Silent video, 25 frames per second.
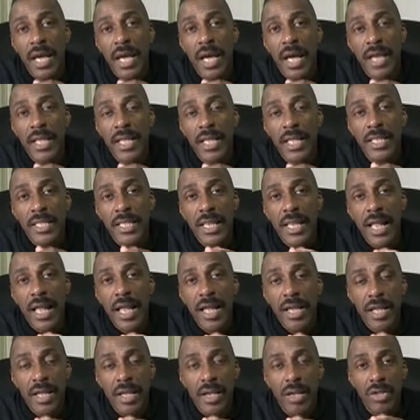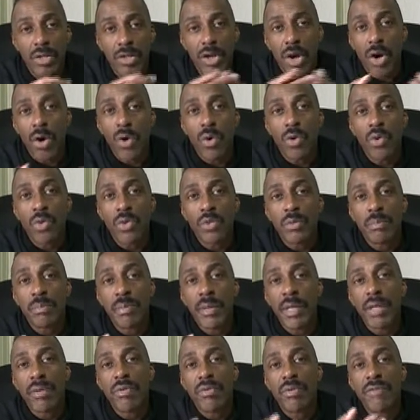And it's like gold
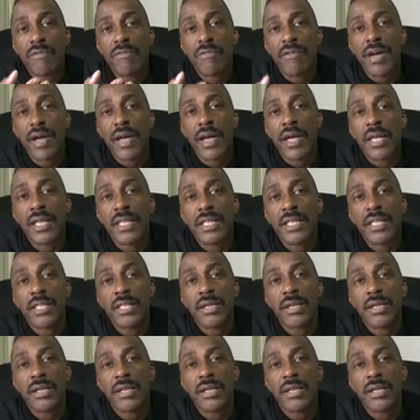being refined.